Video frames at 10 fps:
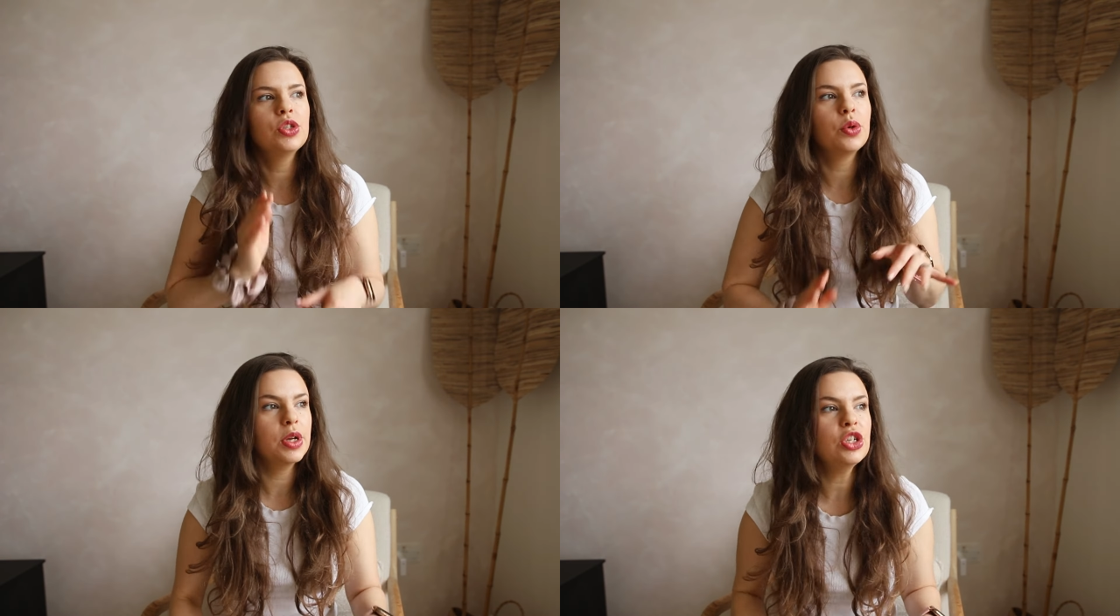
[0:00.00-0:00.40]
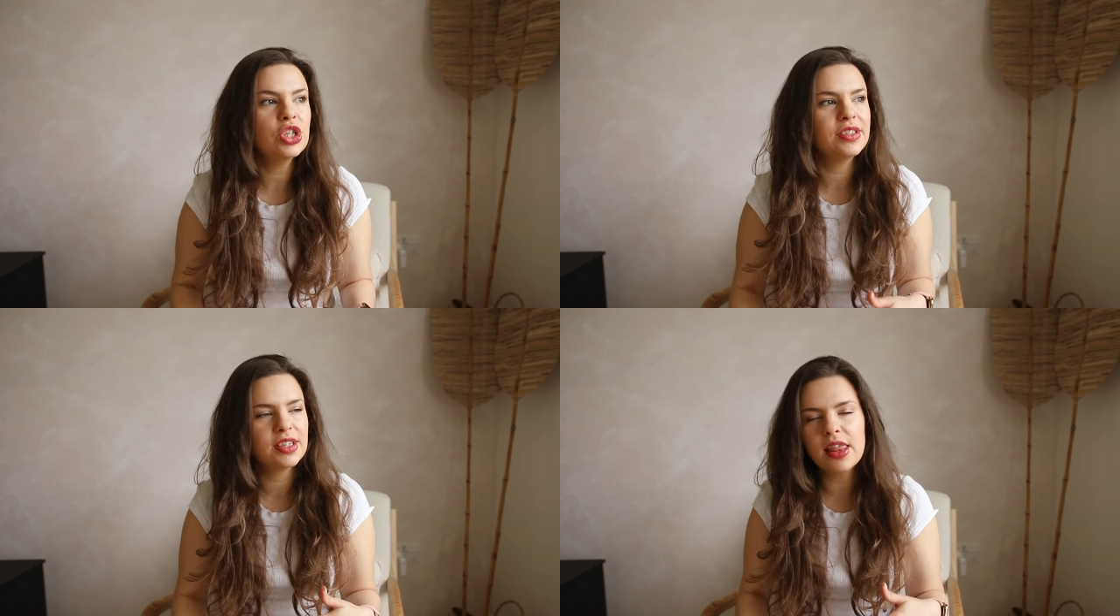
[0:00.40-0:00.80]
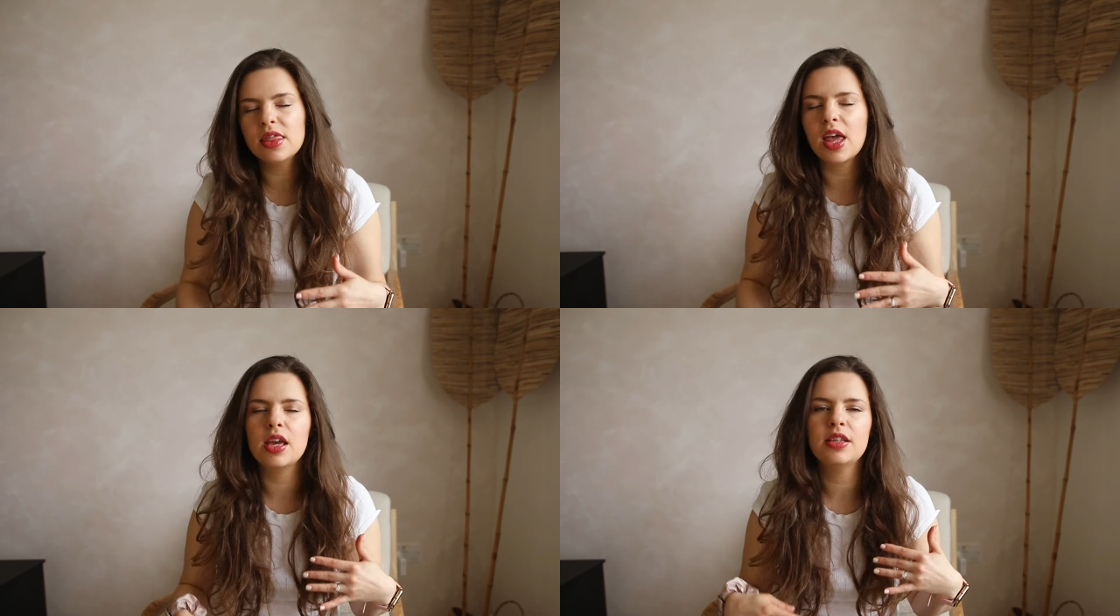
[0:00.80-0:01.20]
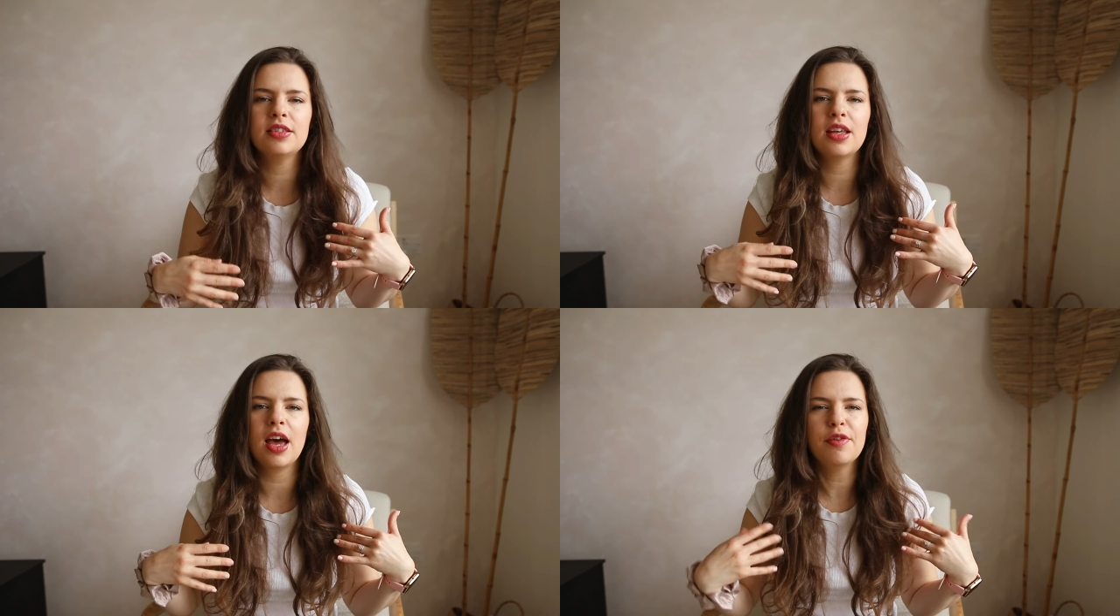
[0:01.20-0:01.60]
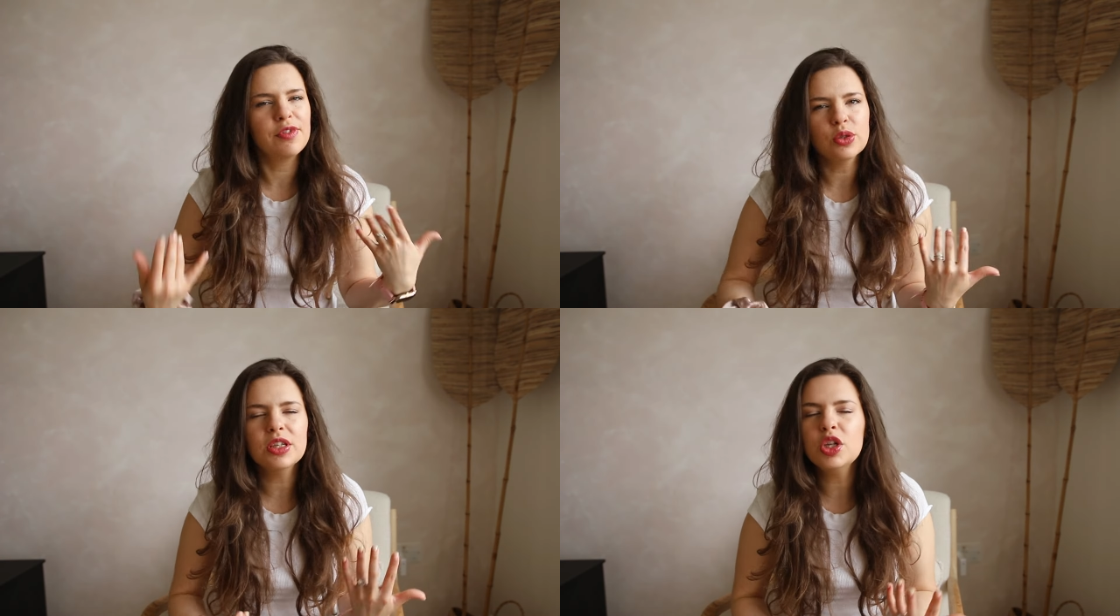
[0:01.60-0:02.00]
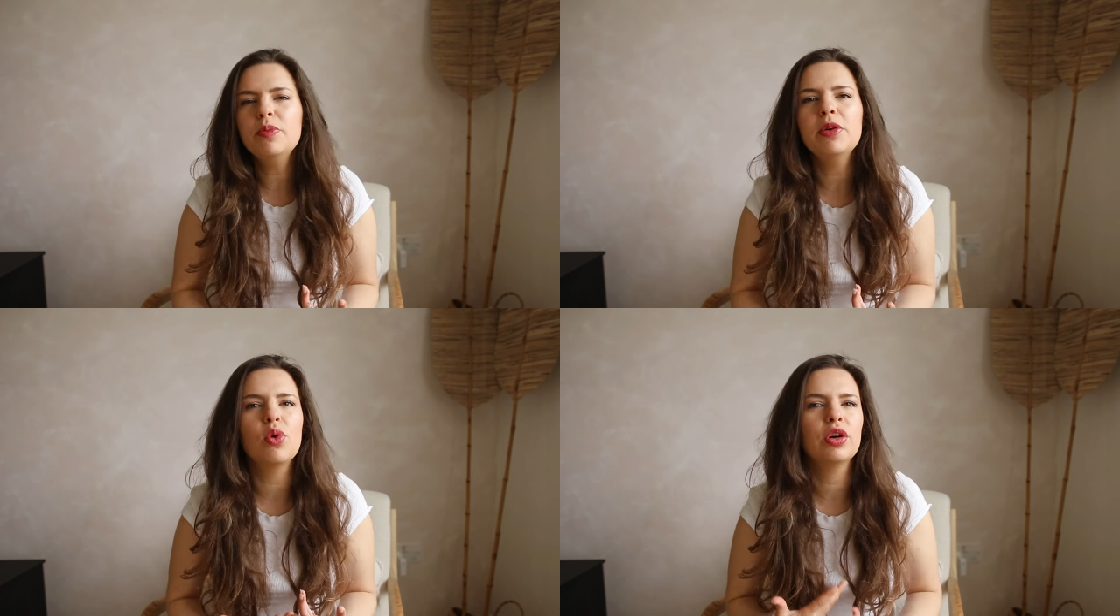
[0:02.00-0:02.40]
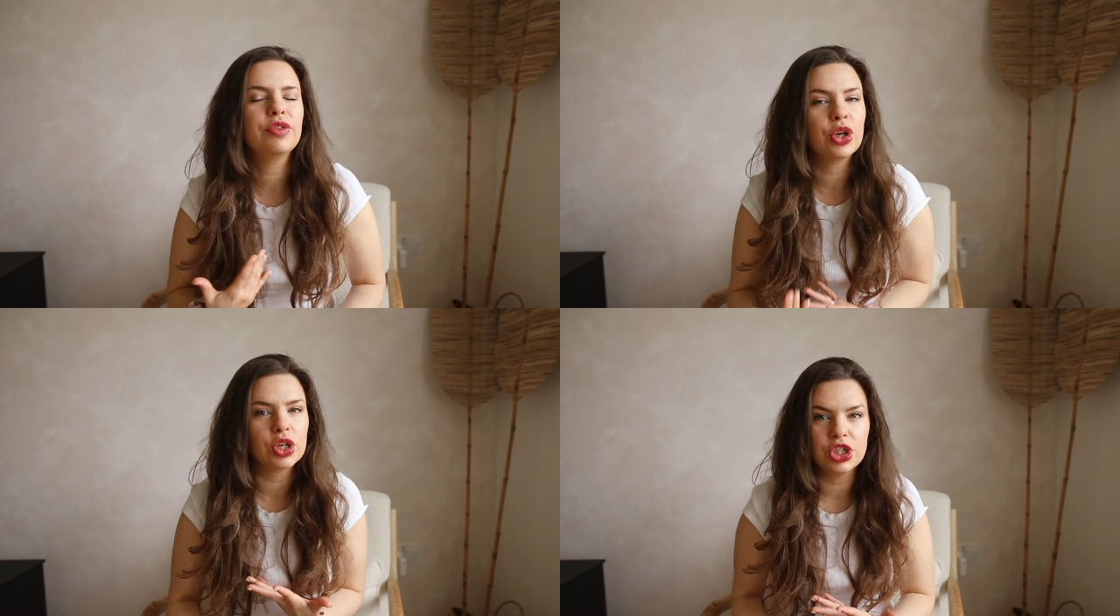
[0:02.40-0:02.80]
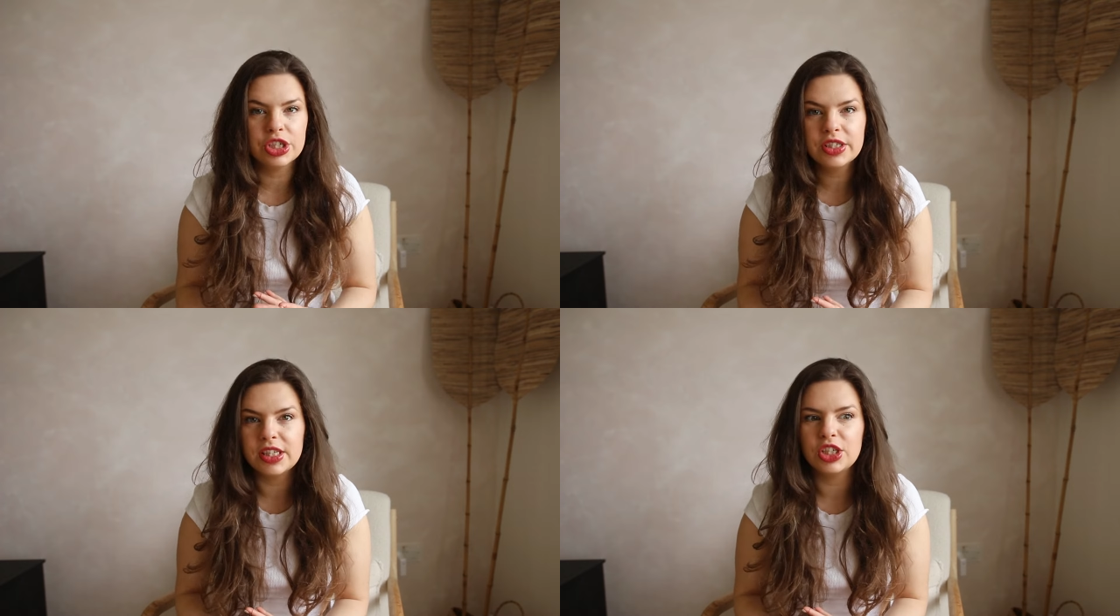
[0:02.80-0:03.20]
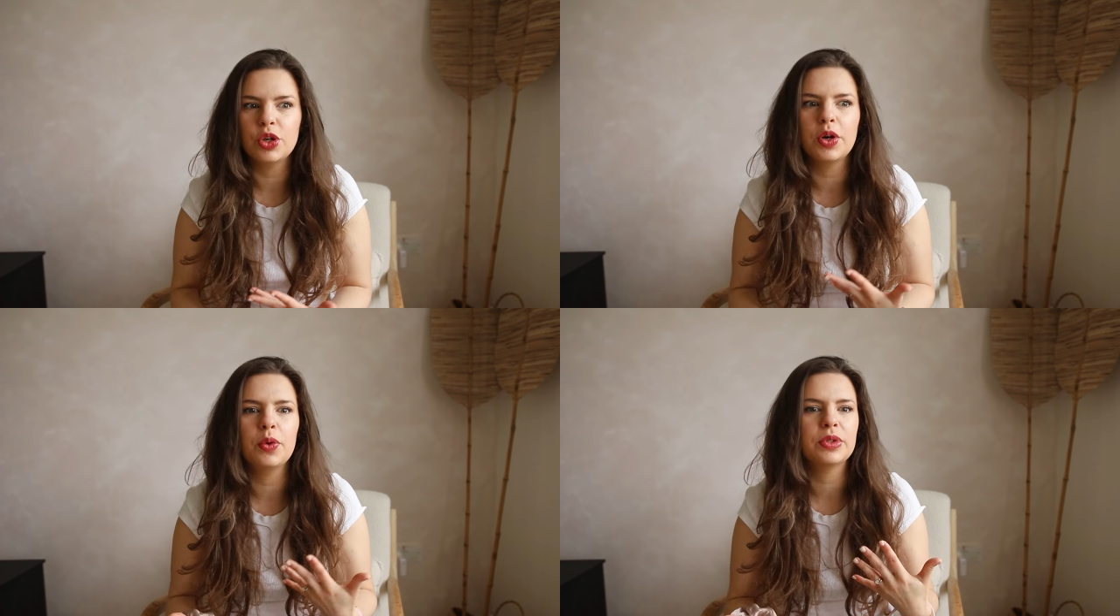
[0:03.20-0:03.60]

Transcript: So when she sent this, I felt a little bit more of an urgency to it.